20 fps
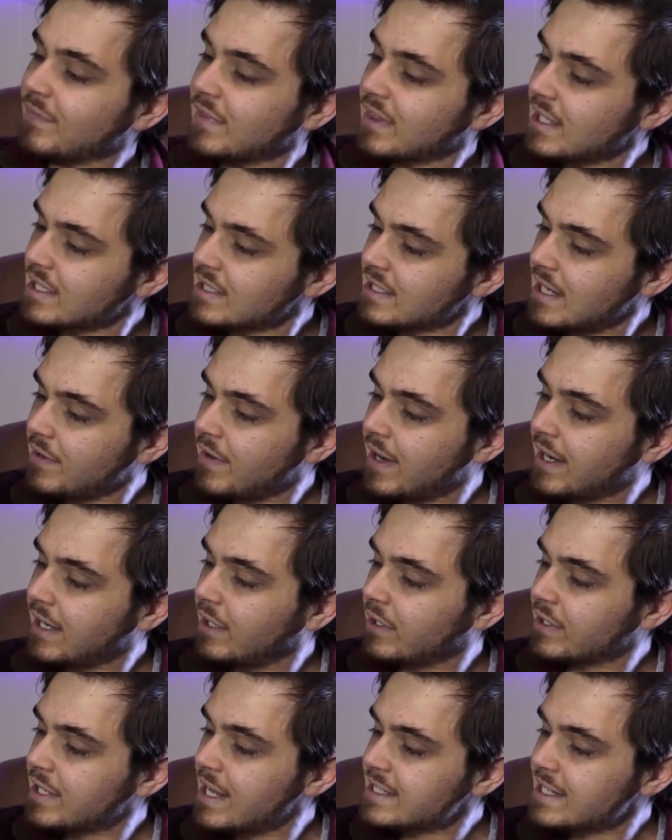this guy right
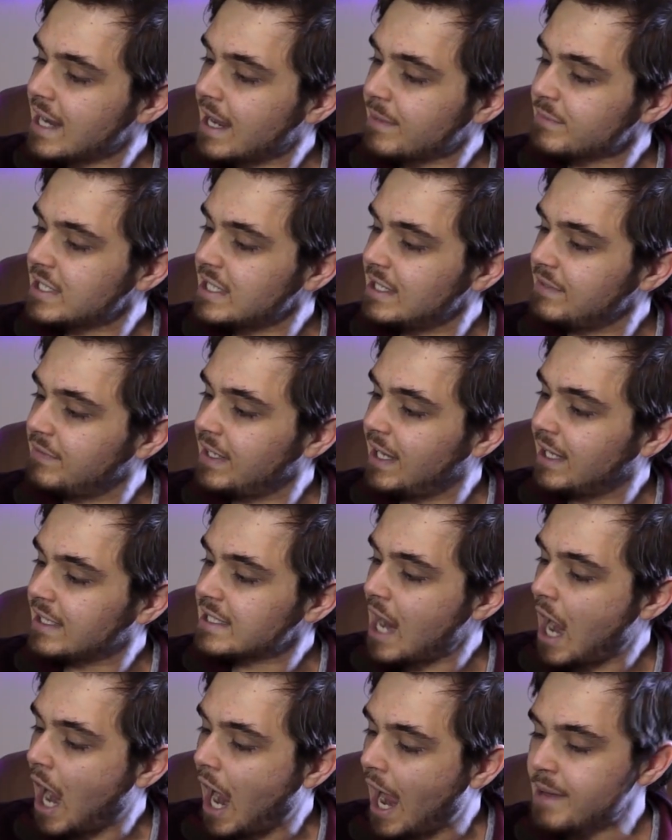here, Daytime TV
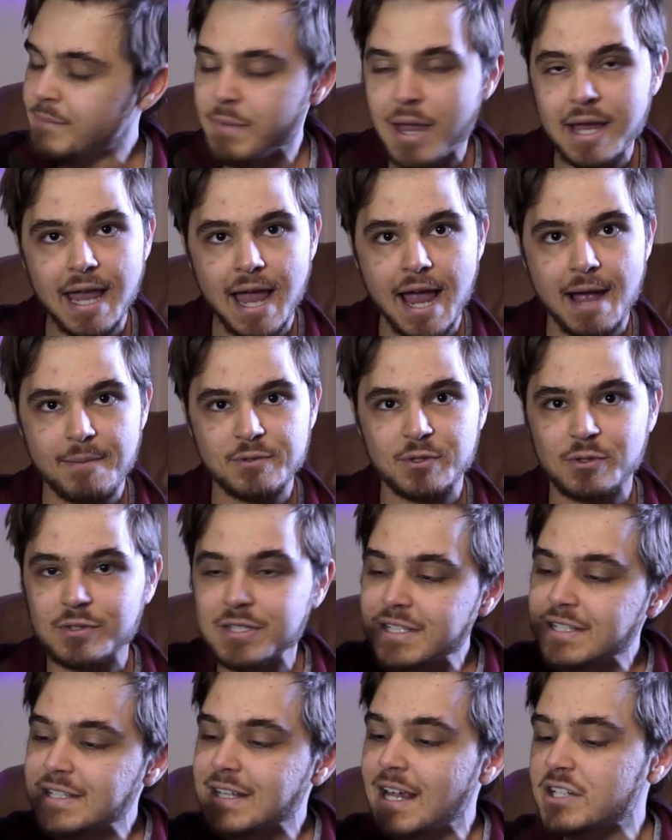Time Capsule.
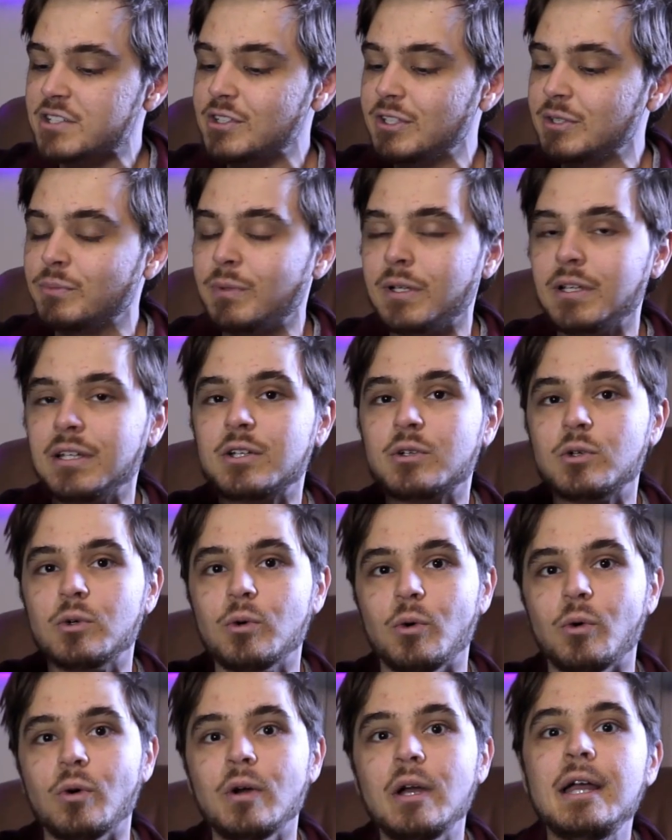This is actually really
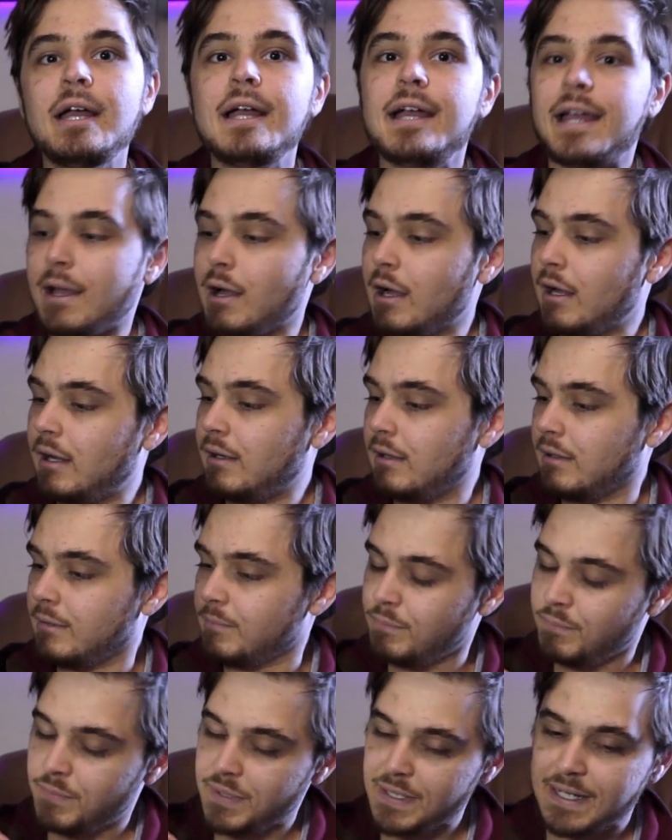cool
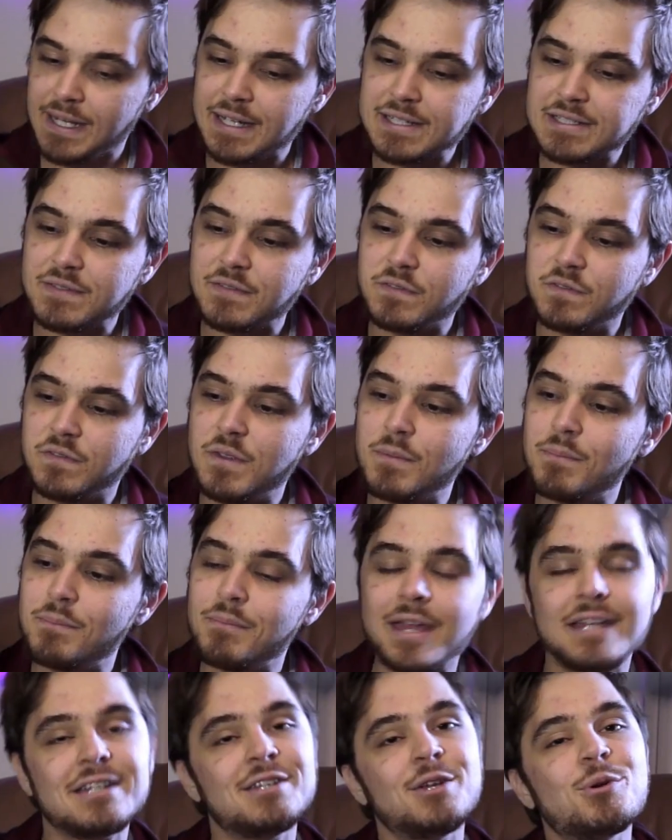because of the
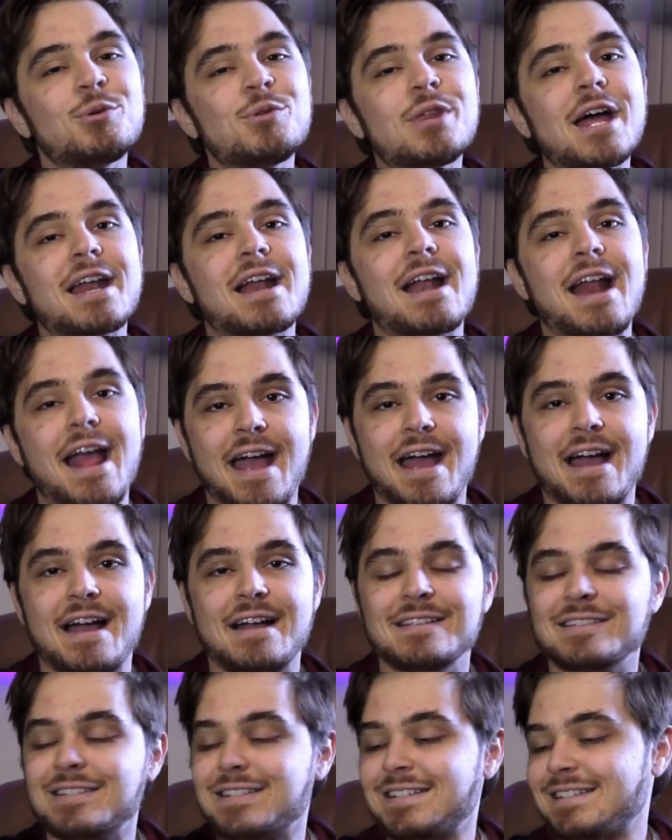menu that it
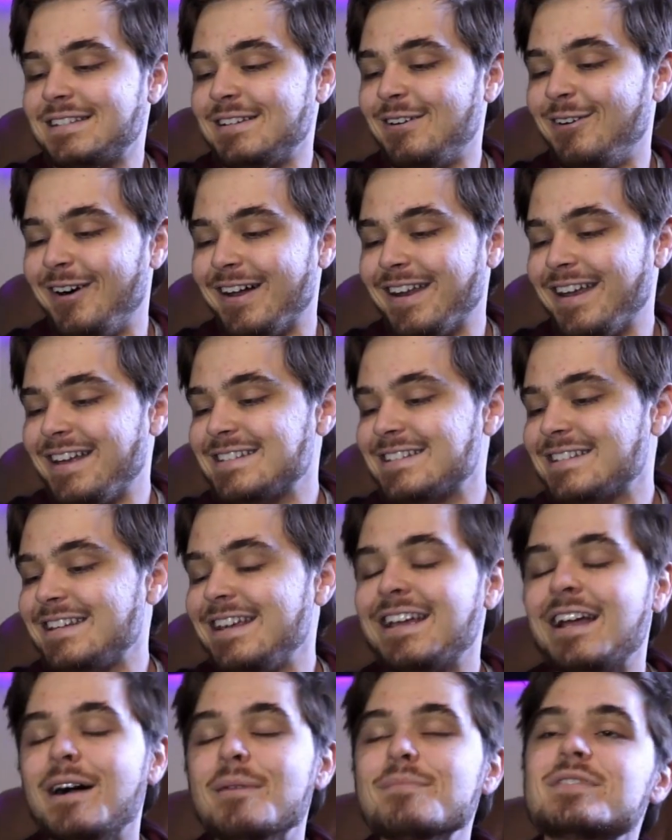has on it.
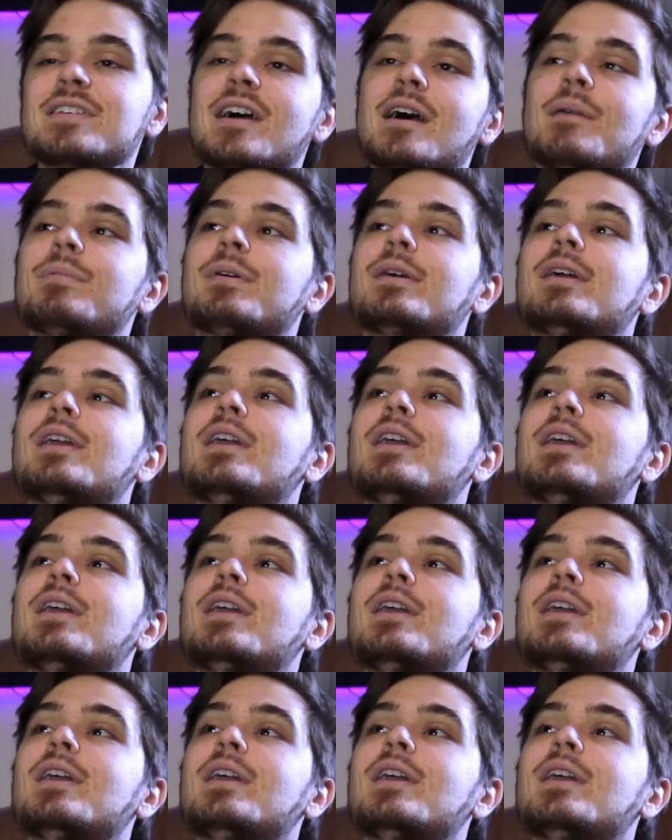It comes up